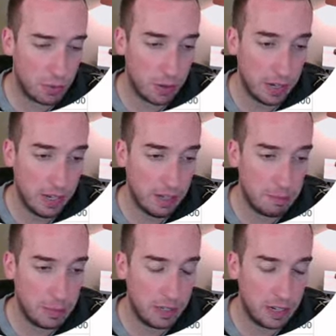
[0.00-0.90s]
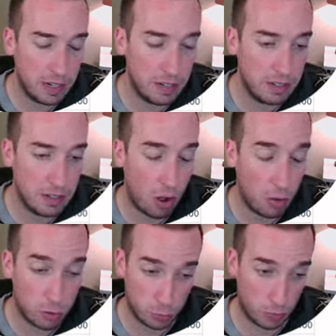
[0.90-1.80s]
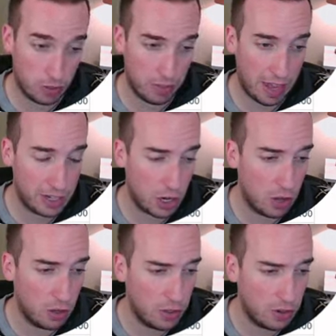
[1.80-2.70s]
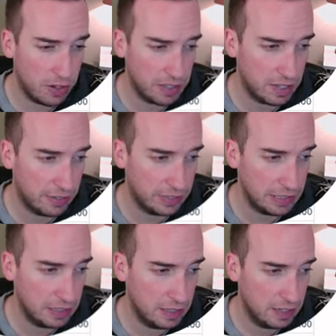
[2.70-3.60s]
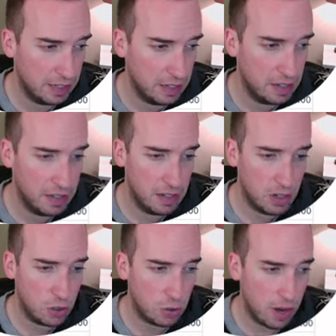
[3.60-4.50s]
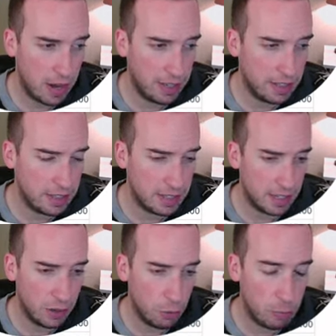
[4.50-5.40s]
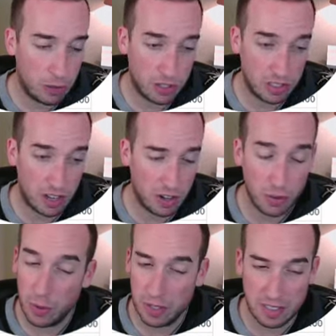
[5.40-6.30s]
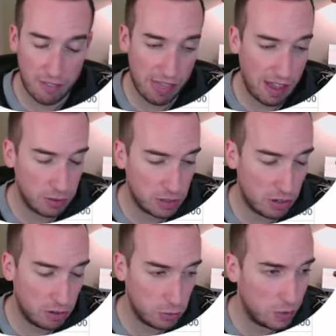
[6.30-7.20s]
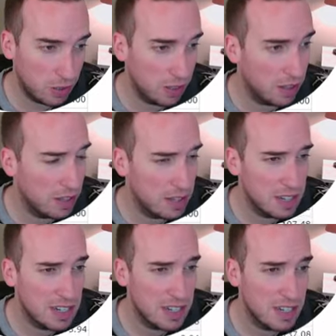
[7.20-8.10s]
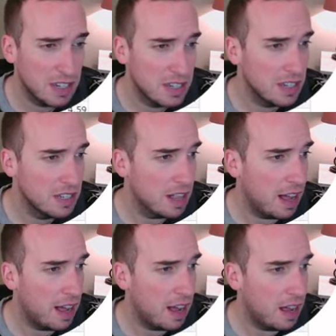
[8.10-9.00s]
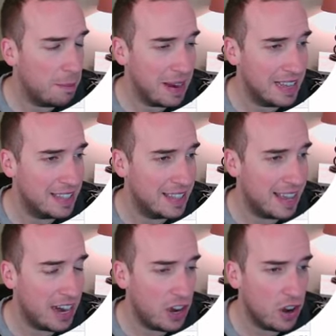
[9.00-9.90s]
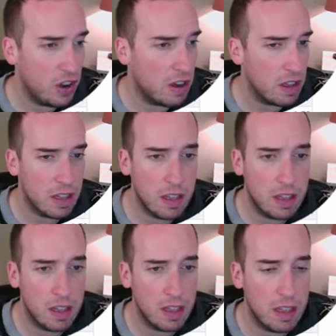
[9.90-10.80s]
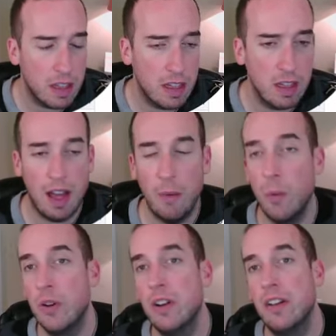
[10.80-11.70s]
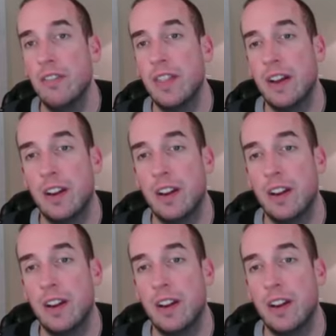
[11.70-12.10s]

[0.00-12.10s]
three million dollars worth at a dollar thirty-seven. Craig, the CEO, purchased one hundred thirty-seven thousand dollars worth. Um, is there? I wonder if